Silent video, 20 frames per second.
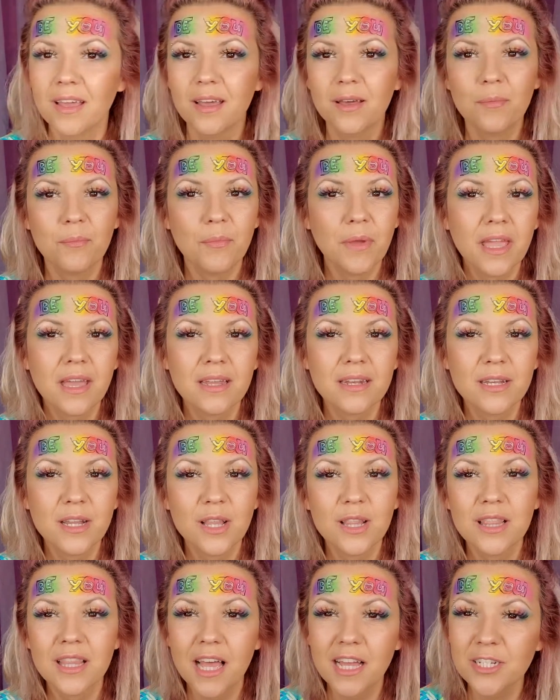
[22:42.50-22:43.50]
Man,
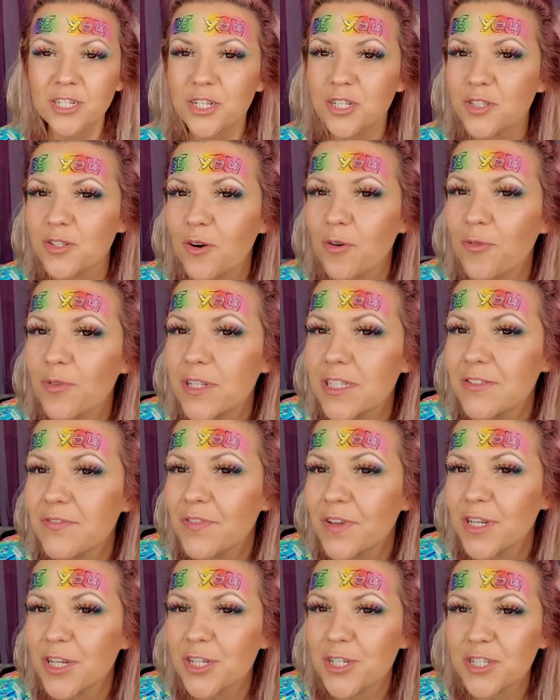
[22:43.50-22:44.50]
lashes always
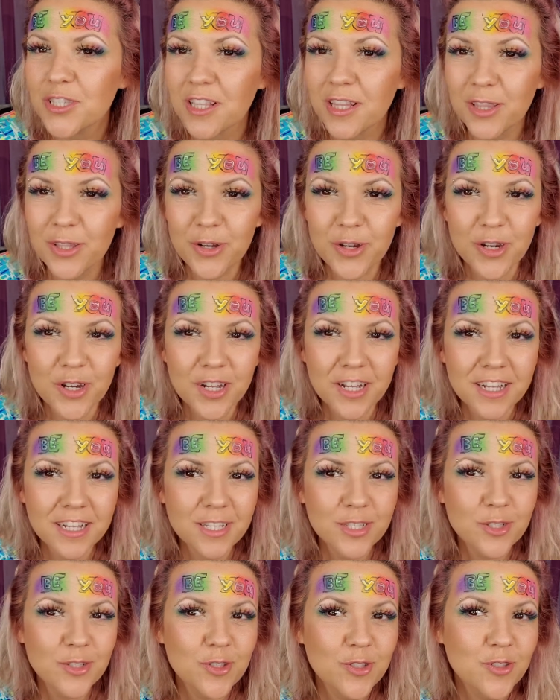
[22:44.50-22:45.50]
finish the look
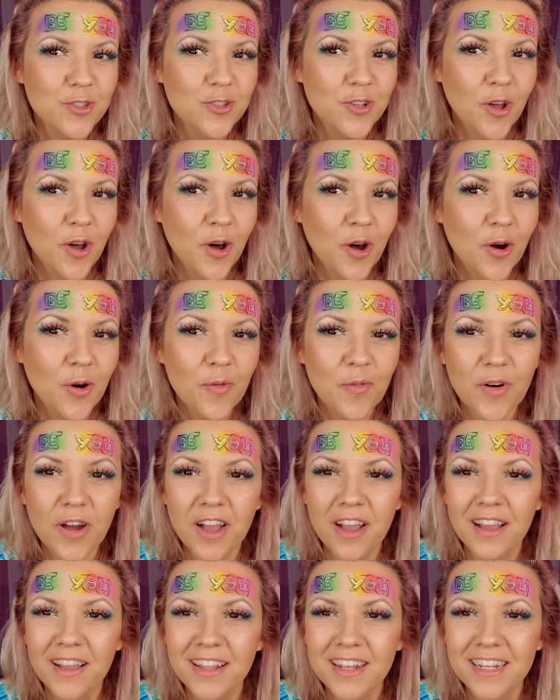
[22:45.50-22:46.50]
so
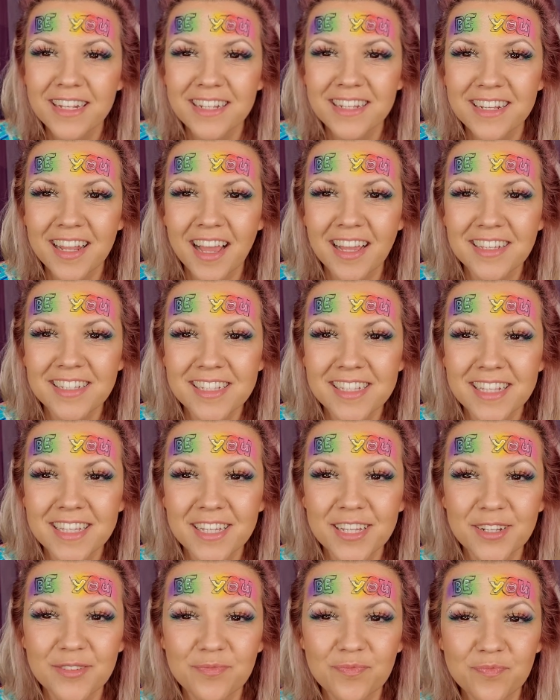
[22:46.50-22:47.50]

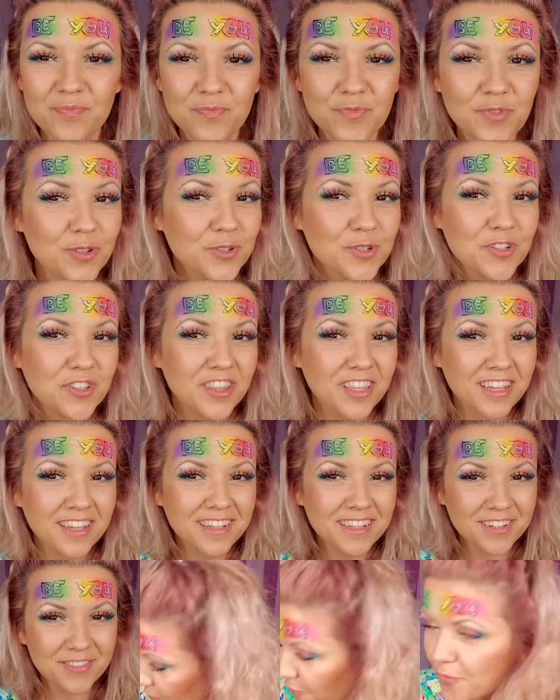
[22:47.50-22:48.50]
nicely, don't you think?
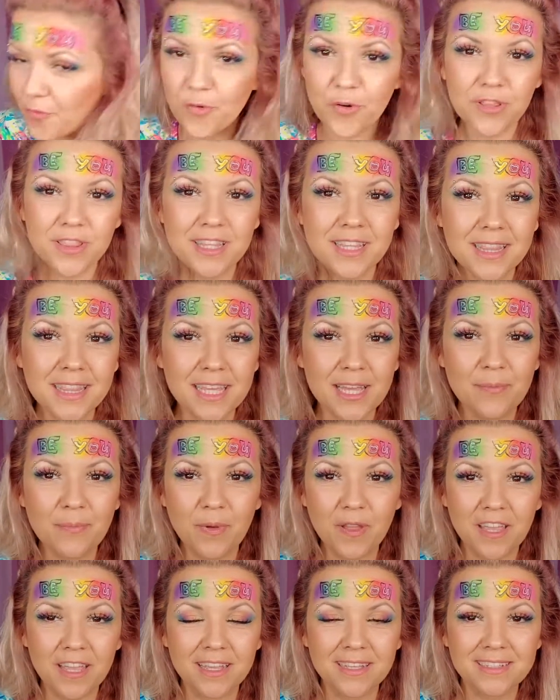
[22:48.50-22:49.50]
For the
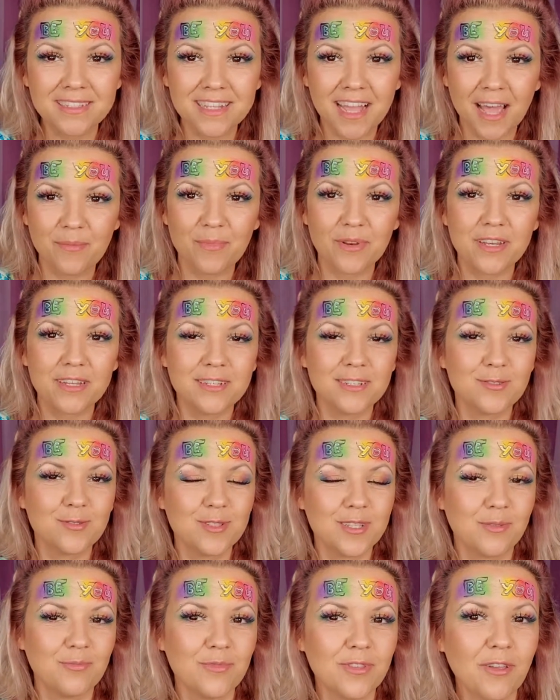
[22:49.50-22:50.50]
lippies, I'm gonna do
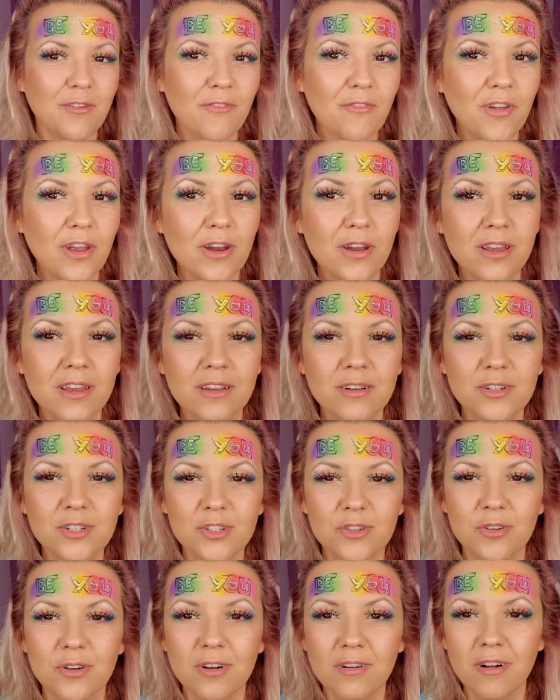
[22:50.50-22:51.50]
something very
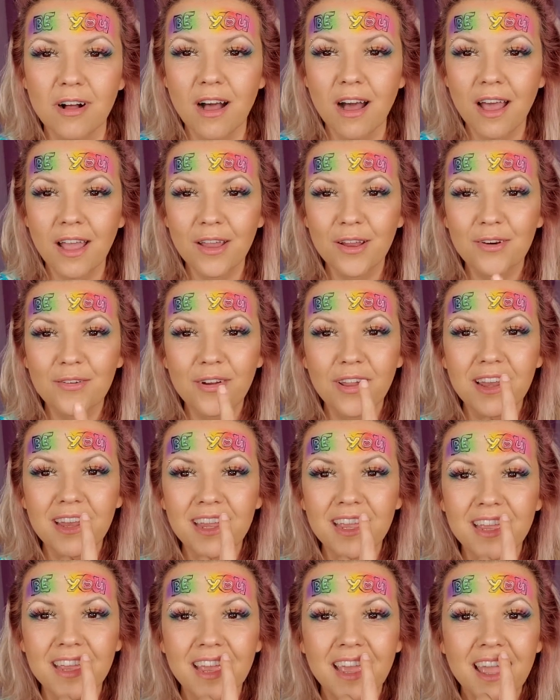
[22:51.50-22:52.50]
neutral. I
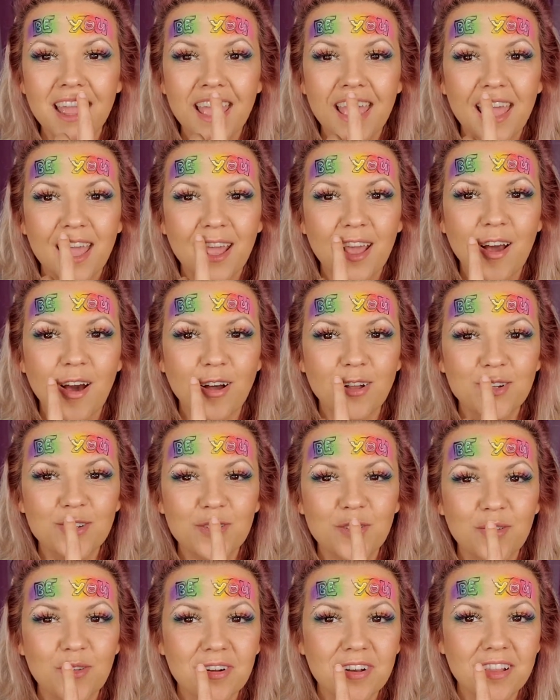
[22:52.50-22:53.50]
already
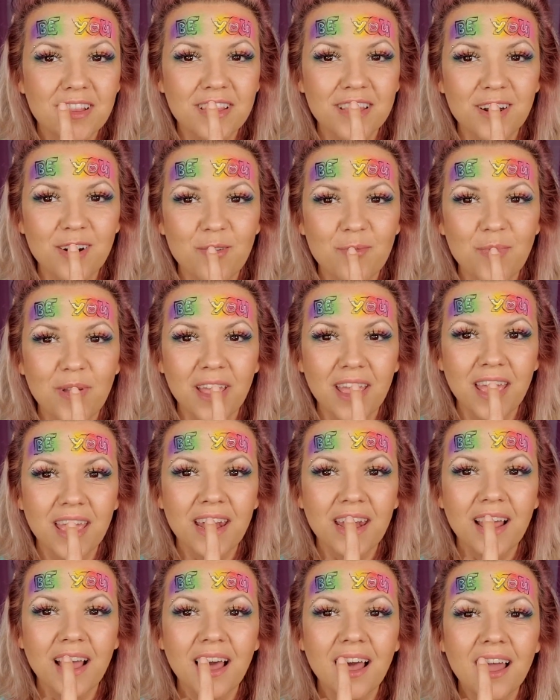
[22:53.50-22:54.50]
contoured a little bit
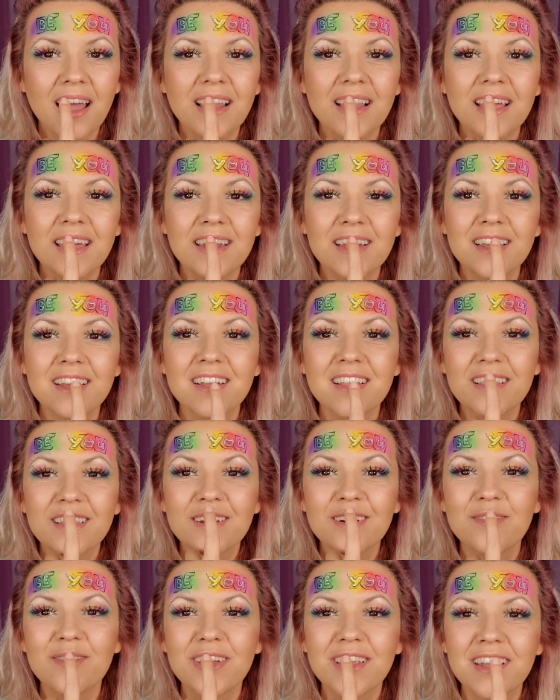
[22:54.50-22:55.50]
and highlighted a
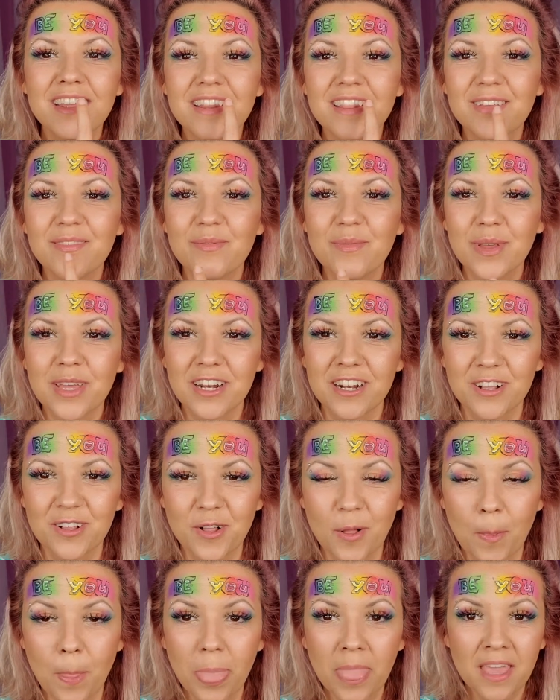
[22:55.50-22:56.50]
little bit in the
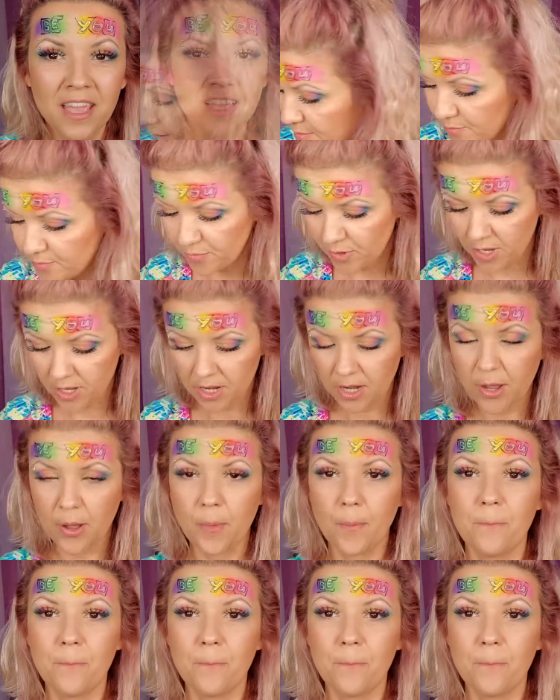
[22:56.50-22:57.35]
middle. I'm gonna